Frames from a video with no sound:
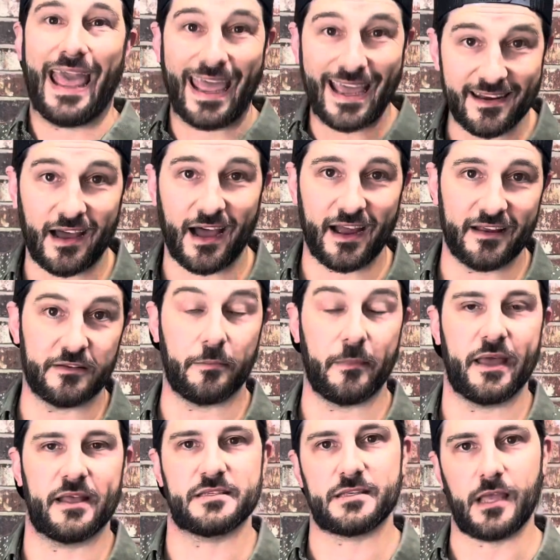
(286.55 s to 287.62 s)
and high
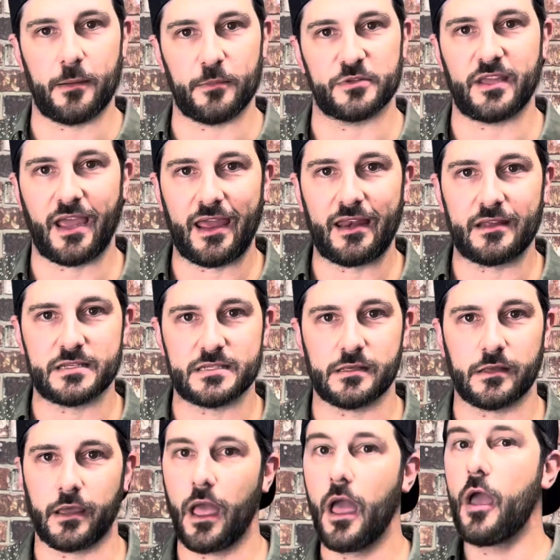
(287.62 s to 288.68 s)
demand
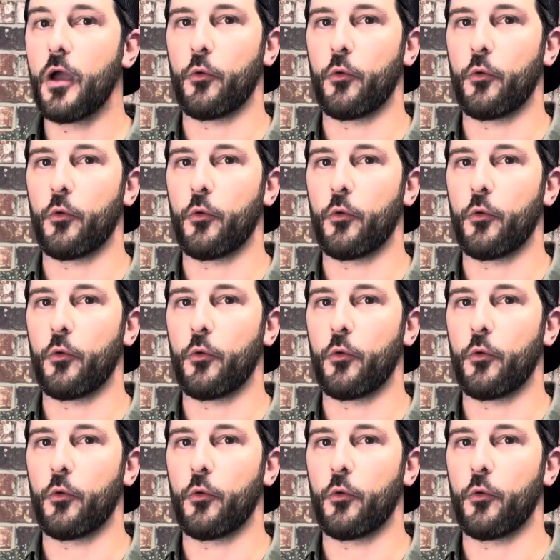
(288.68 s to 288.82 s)
simultaneously,